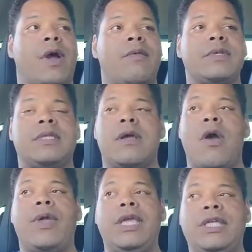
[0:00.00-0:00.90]
where was the
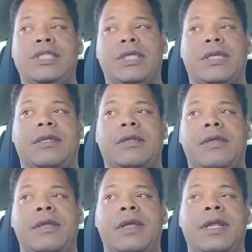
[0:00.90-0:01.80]
cohesion?
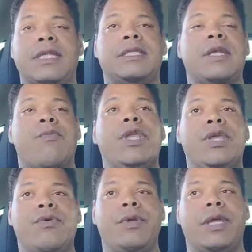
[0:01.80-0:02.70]
This is a
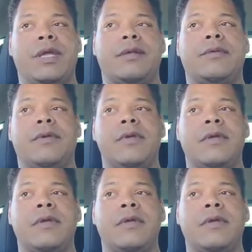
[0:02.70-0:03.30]
reunion.